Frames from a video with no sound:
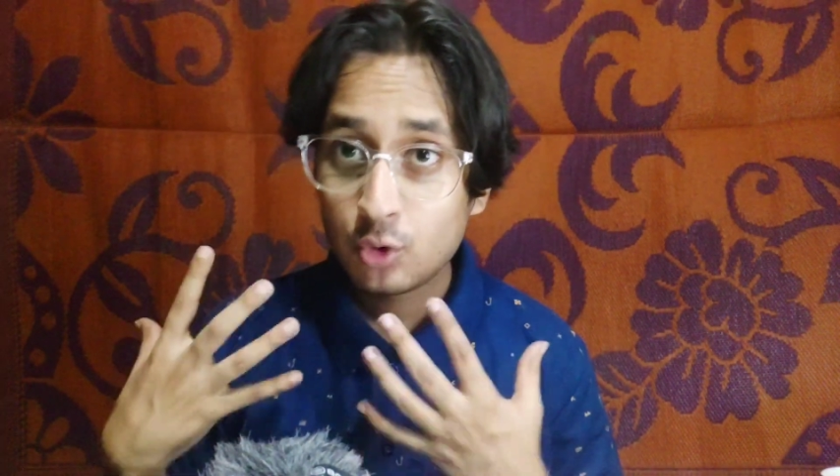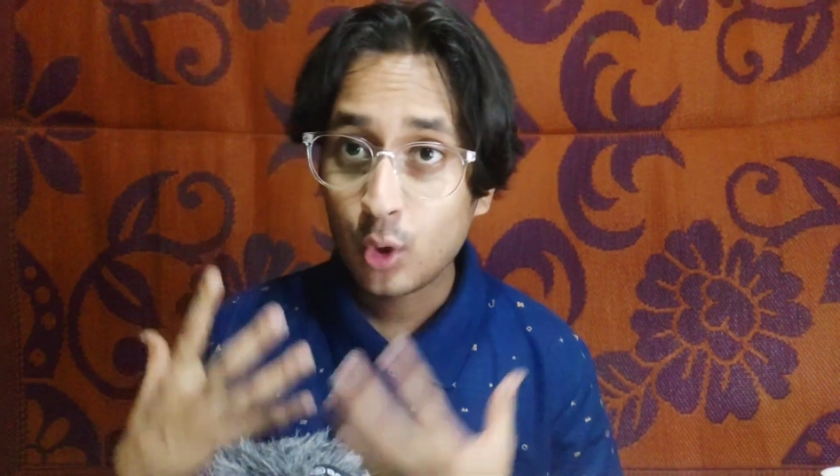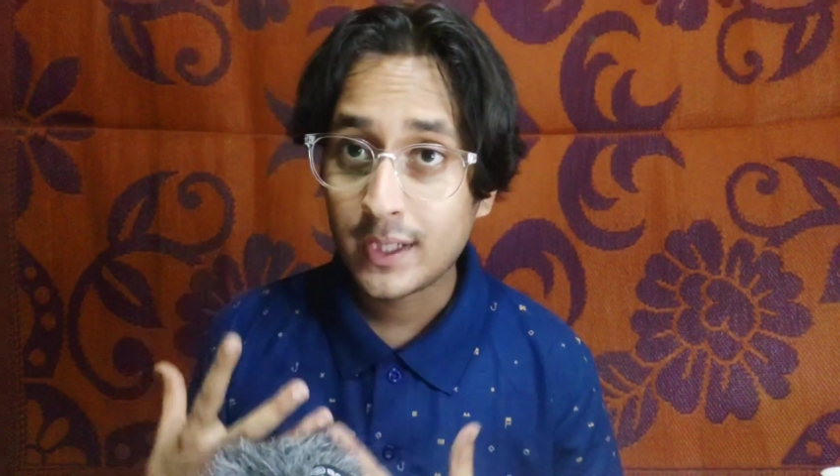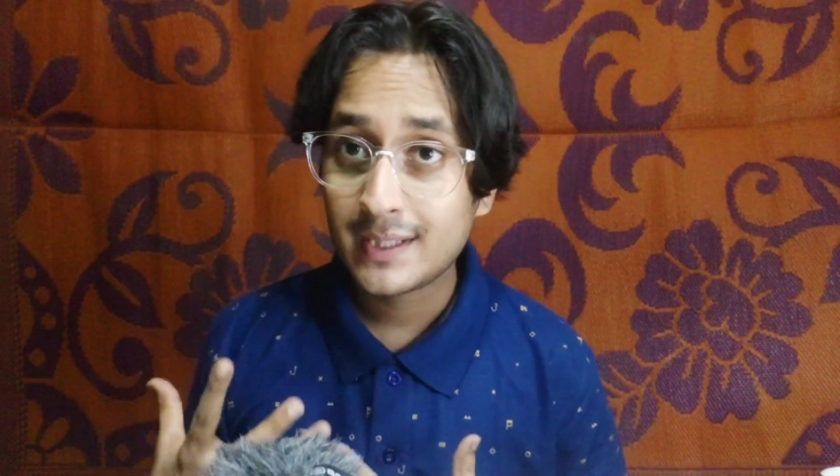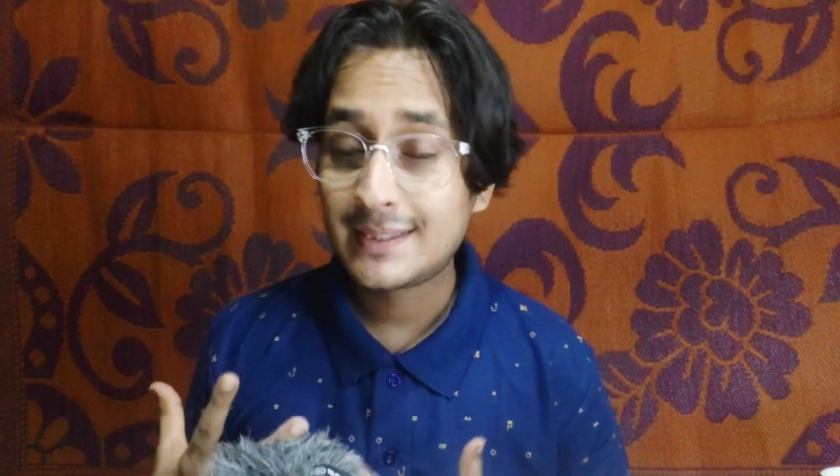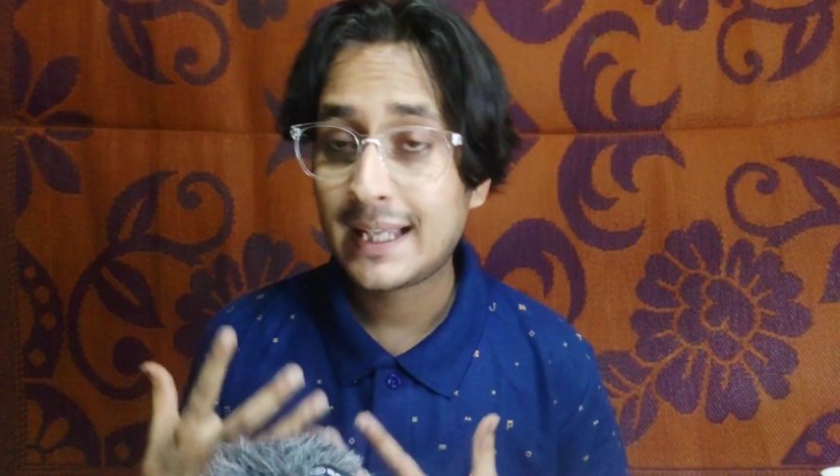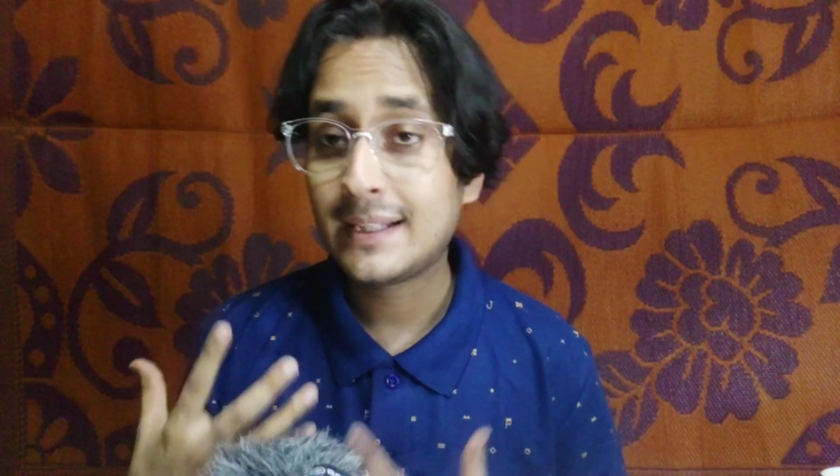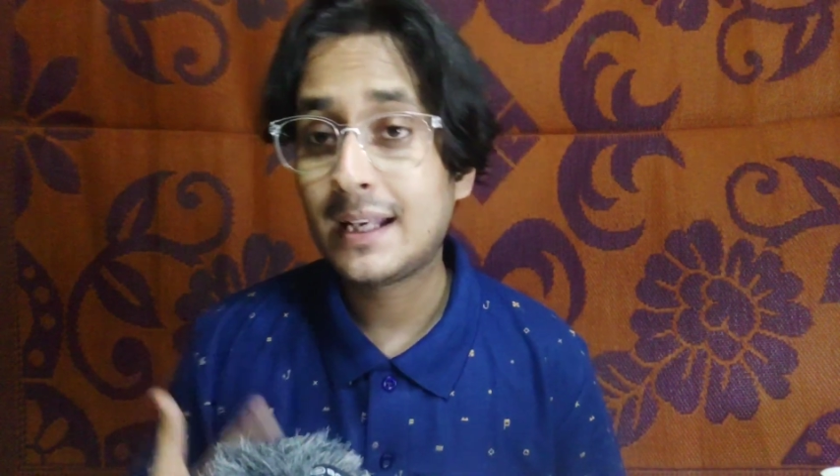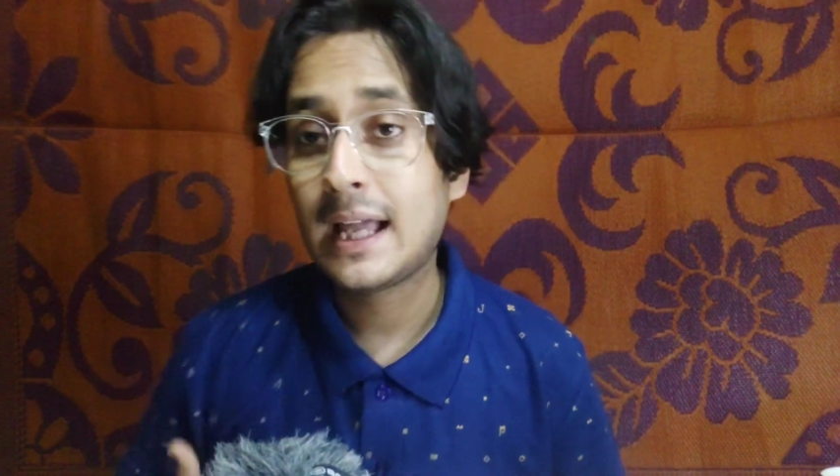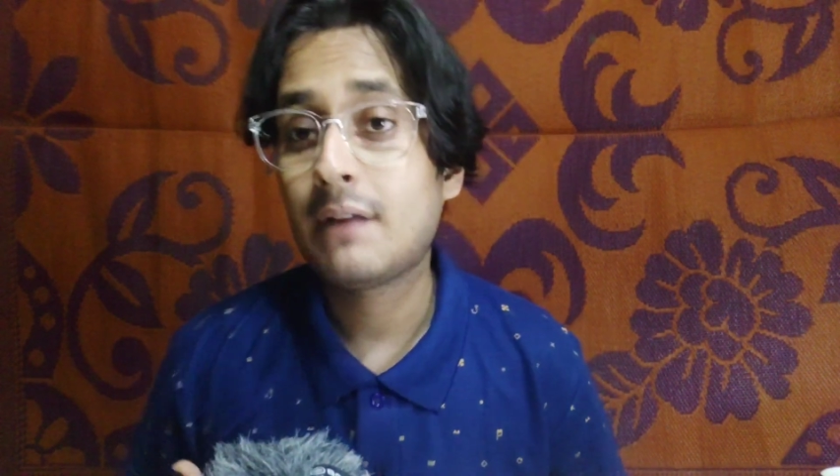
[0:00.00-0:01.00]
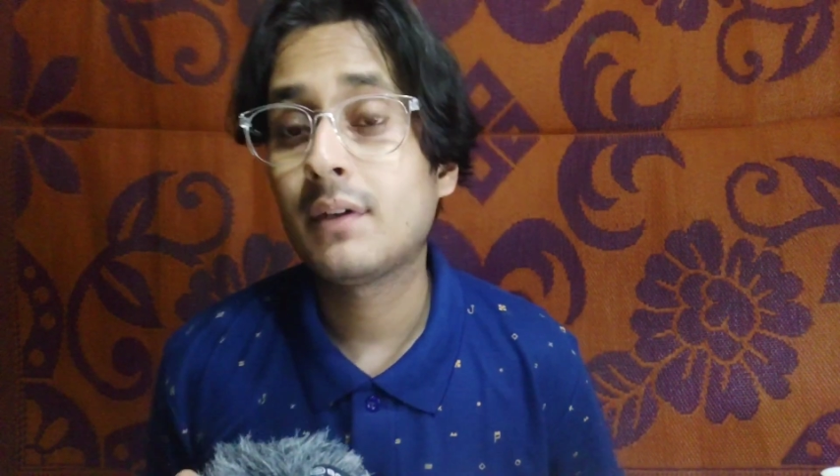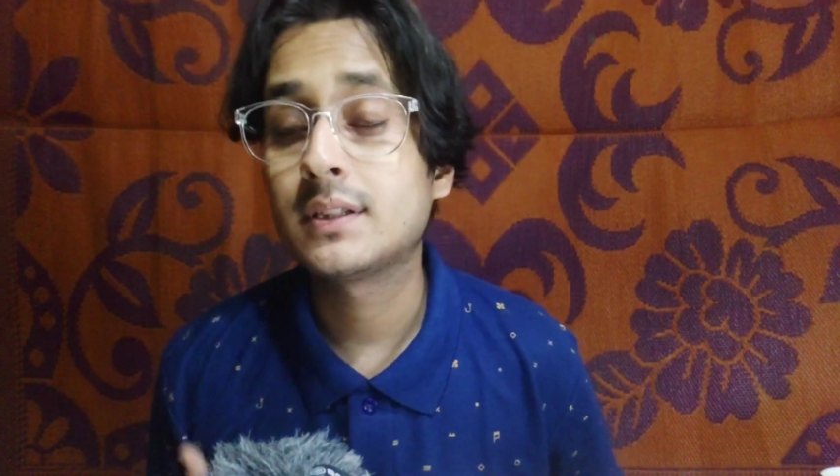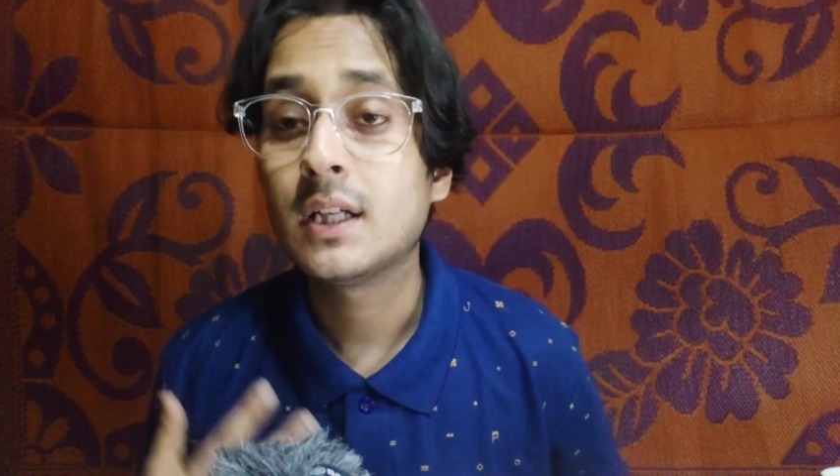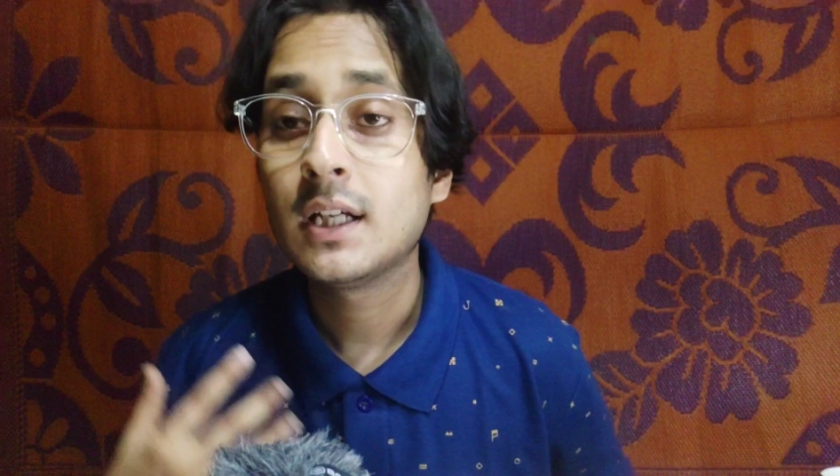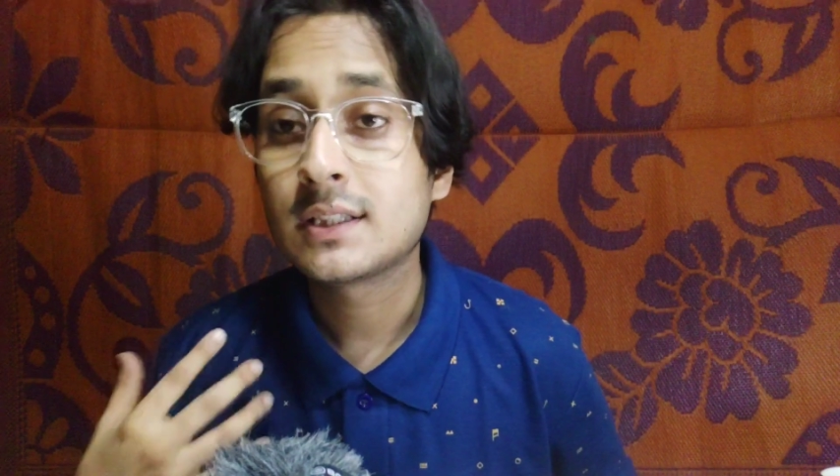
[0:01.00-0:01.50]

to understand the language